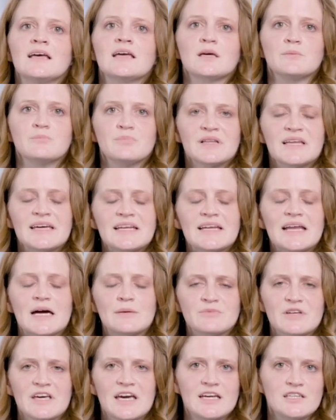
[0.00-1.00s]
Completed
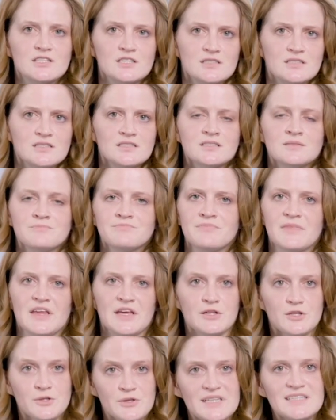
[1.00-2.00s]
applications,
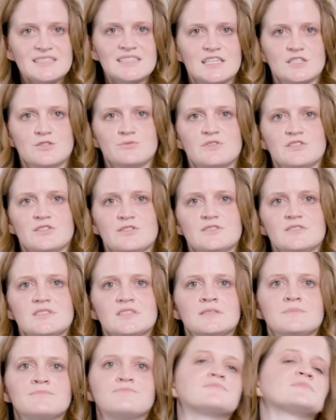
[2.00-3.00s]
including test
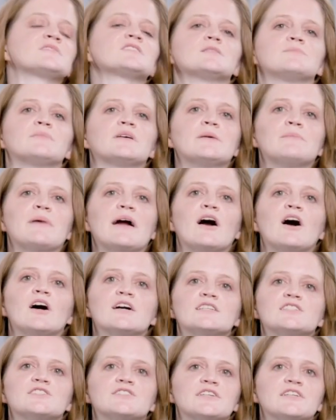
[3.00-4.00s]
results, submitted by
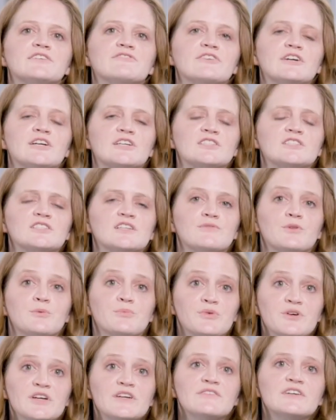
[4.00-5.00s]
August 31st of the
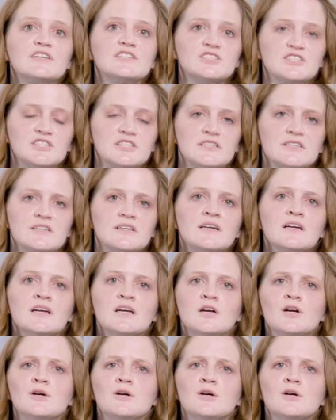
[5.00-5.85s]
previous year,